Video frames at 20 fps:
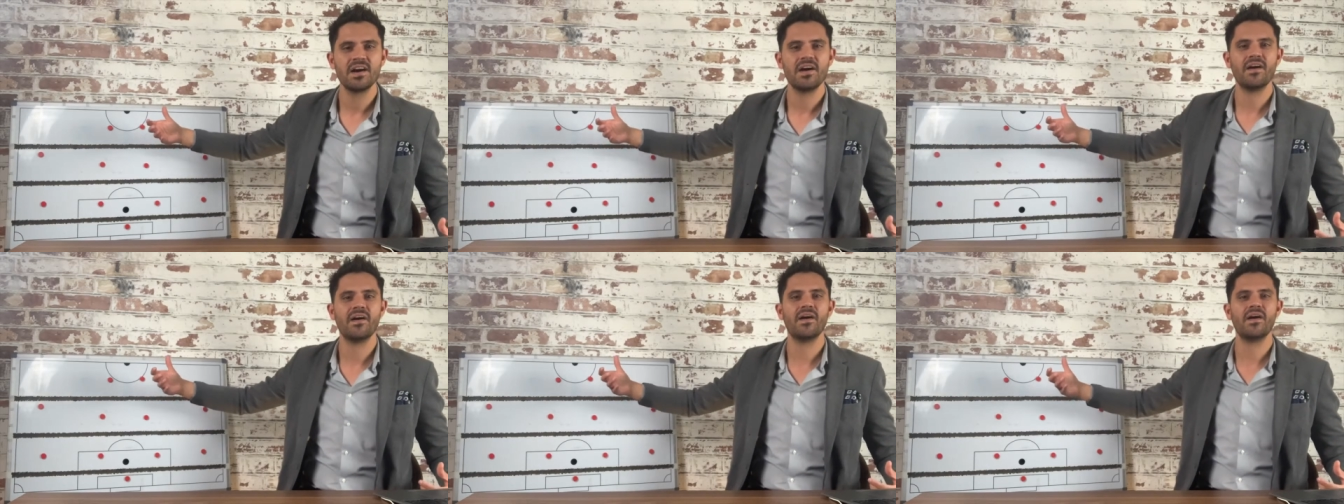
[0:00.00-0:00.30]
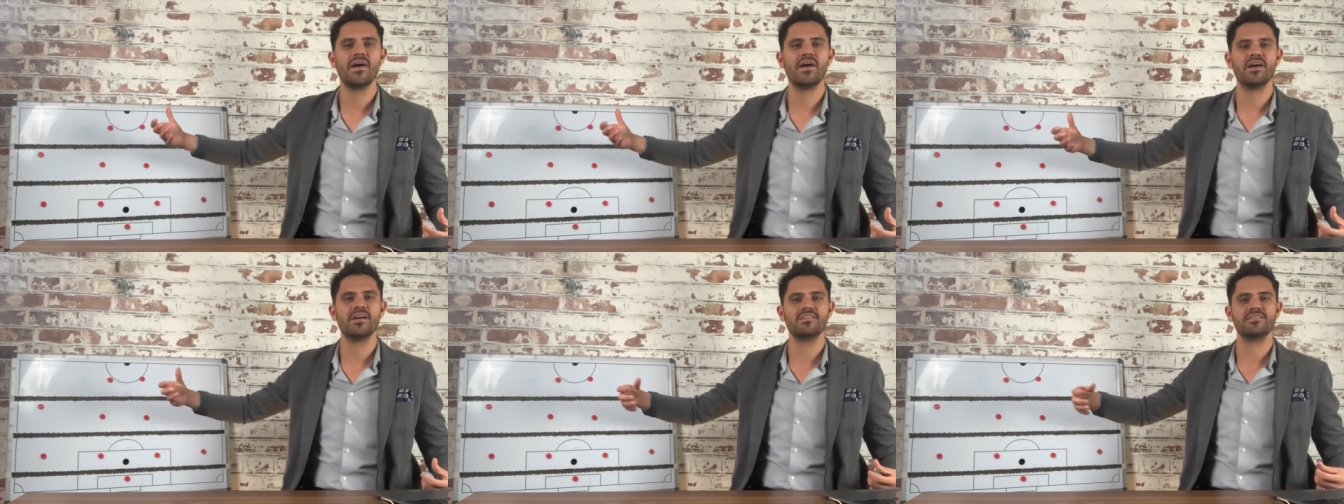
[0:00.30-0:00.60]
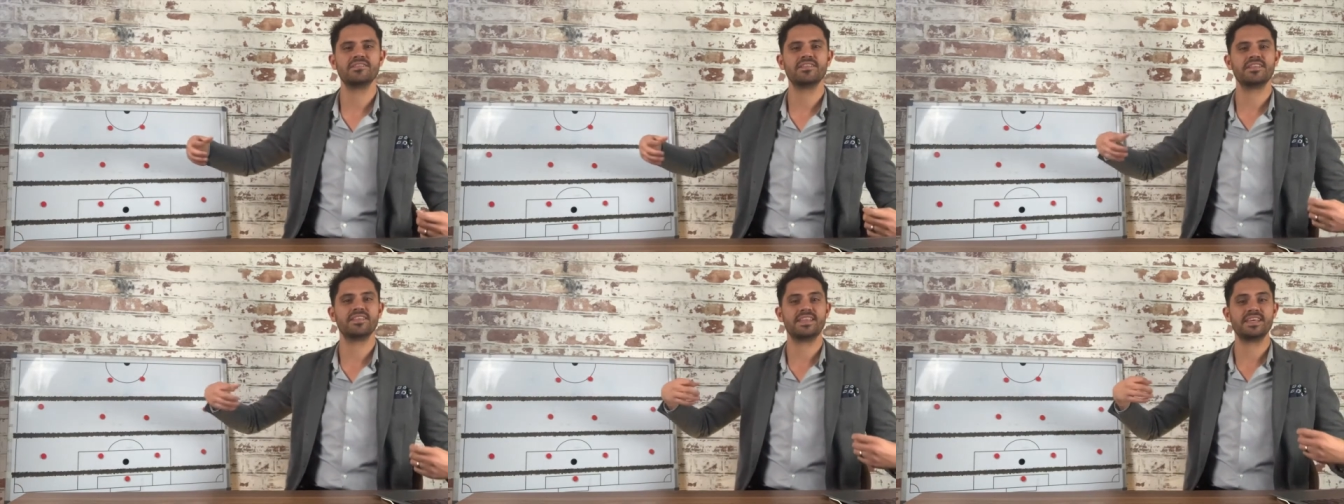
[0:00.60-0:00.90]

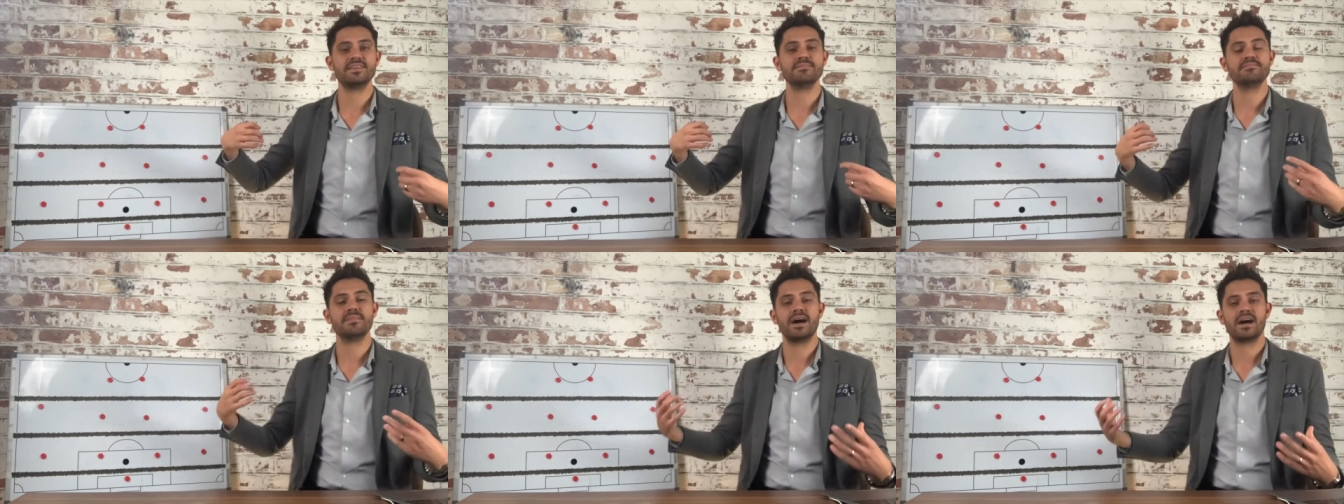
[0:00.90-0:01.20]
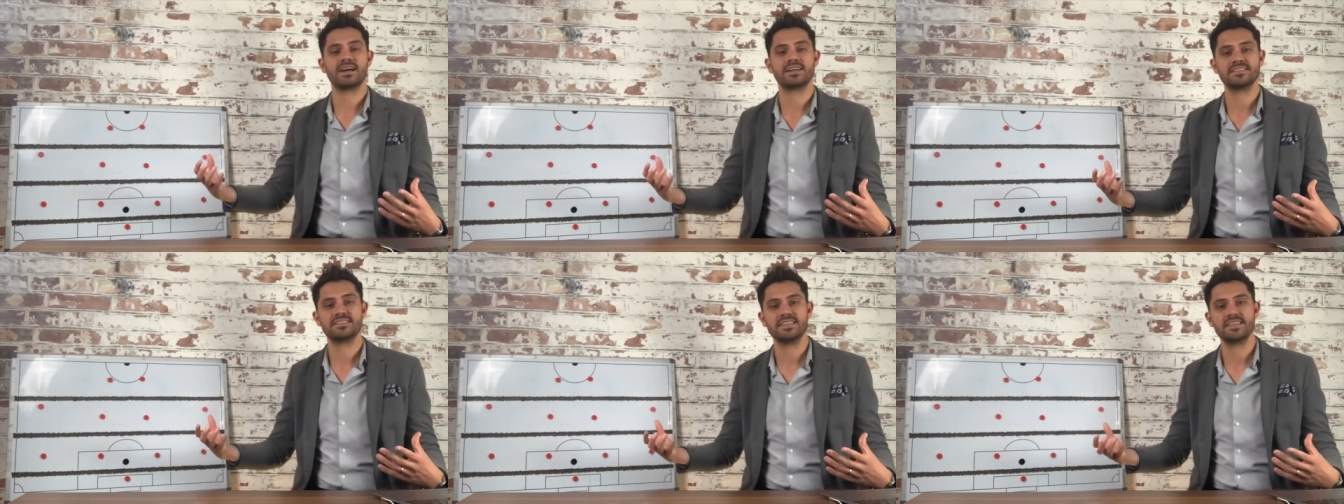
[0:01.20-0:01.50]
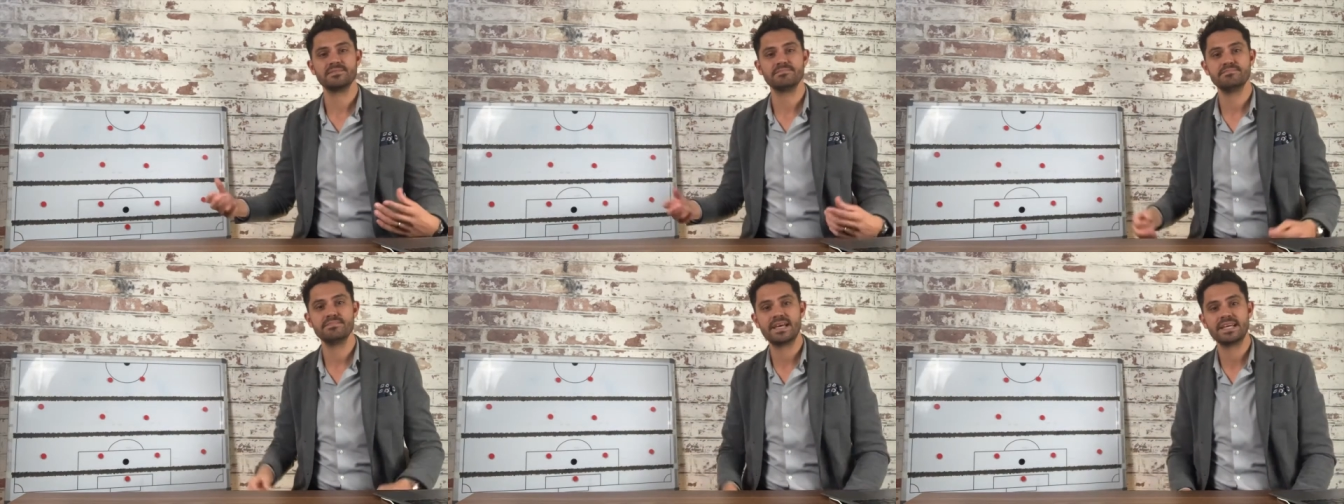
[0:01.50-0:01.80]
of the
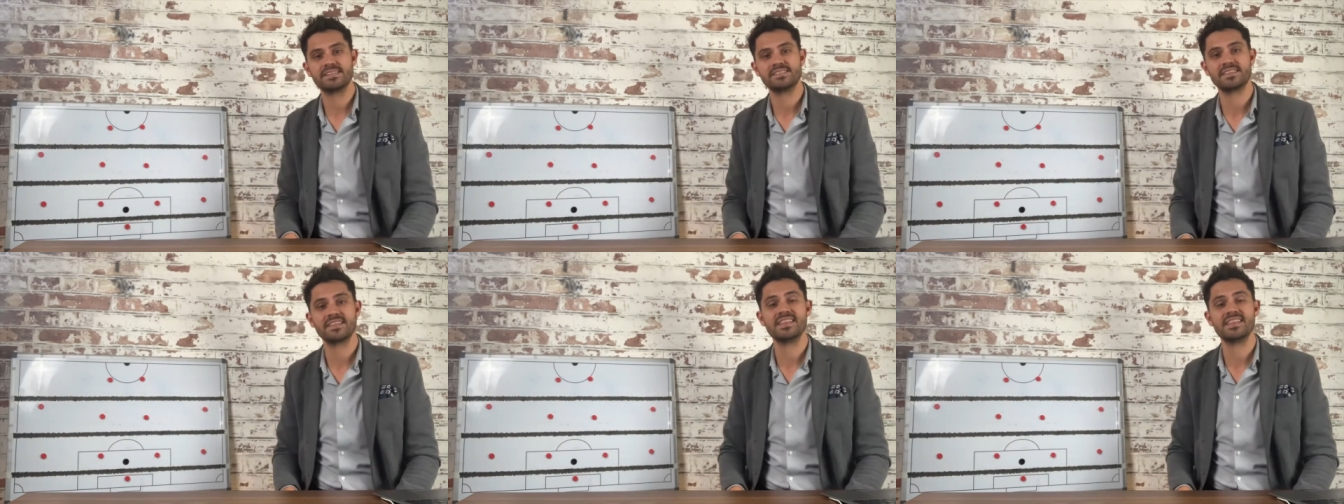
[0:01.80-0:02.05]
marketing mix.